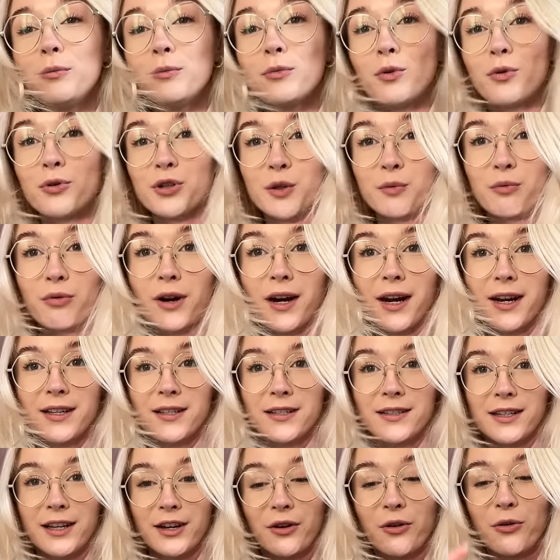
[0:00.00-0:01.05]
more to press.
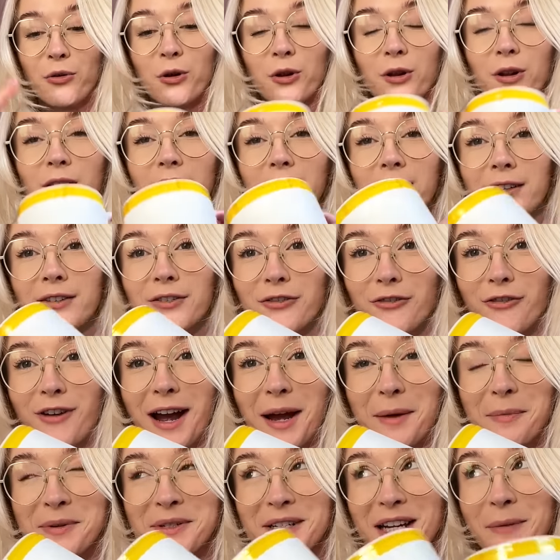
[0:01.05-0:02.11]
They're all
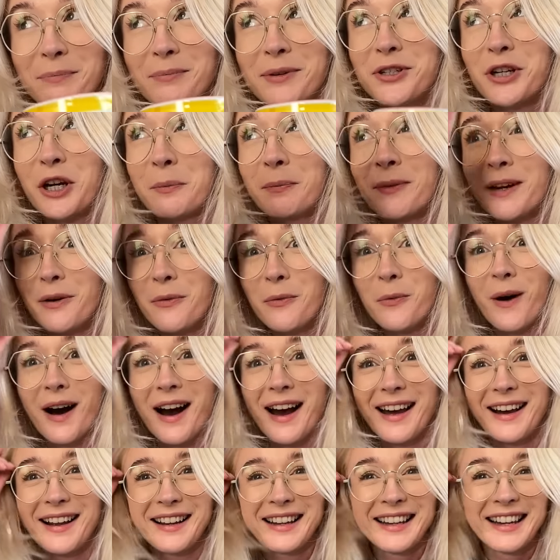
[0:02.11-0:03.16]
wrapped up. It took me a
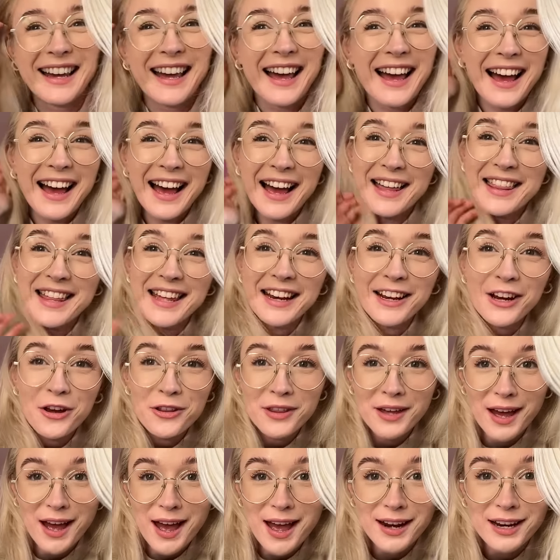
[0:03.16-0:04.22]
while and then I got
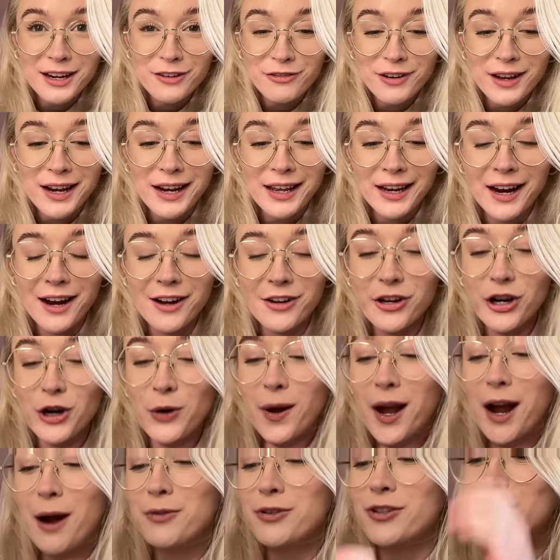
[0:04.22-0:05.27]
the hang of it. Like I know
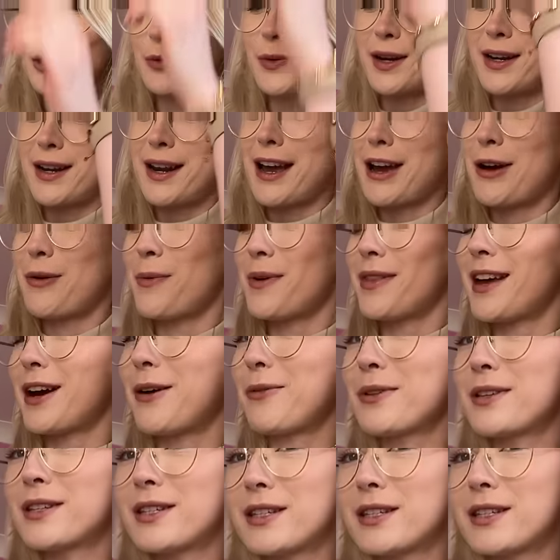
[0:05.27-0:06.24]
how to do it now without